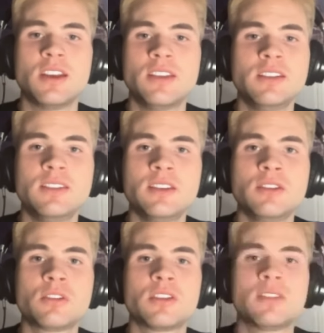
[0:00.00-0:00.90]
anything
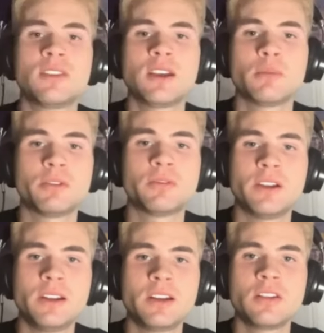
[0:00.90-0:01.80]
you can think about
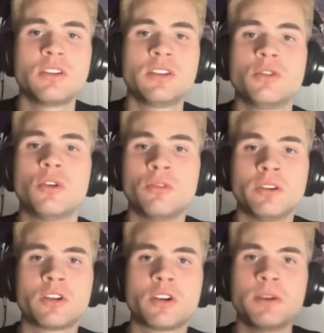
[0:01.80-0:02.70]
failure, you need to
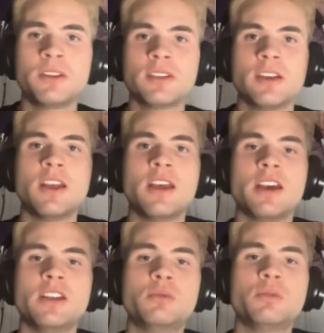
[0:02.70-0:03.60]
overcome it.
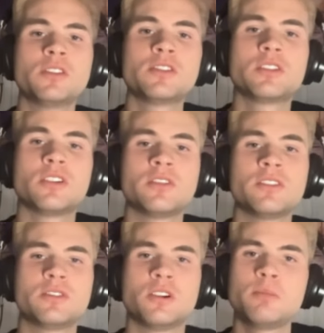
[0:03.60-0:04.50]
And once you're on
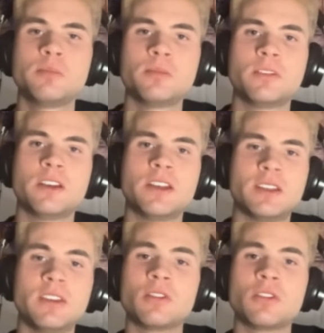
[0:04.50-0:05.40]
the top,
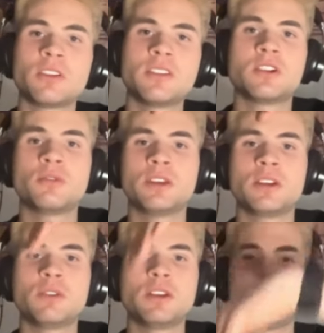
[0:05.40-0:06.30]
the rock is going
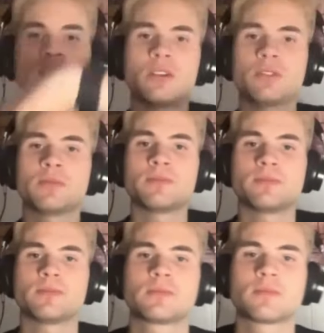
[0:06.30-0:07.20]
quickly down.
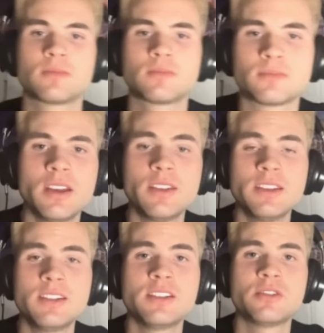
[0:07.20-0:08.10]
And
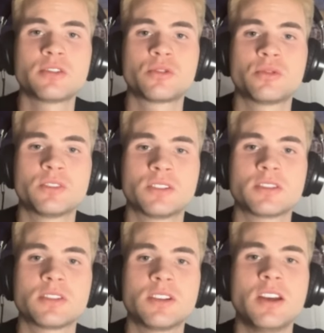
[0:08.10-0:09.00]
this is your
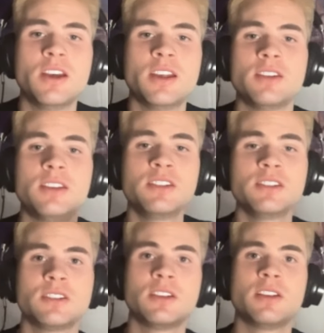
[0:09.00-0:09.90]
success. This
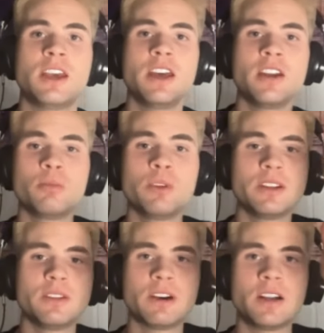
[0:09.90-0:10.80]
is here you
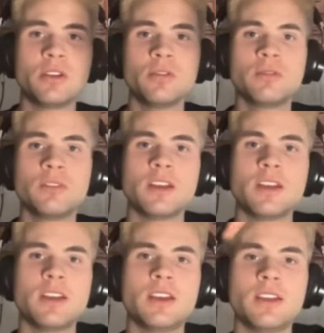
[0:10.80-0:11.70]
build the value,
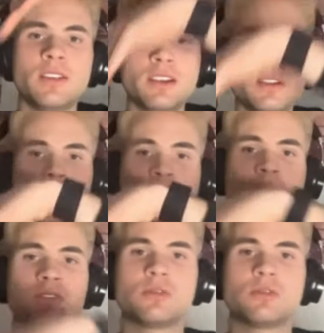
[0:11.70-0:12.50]
and there you achieve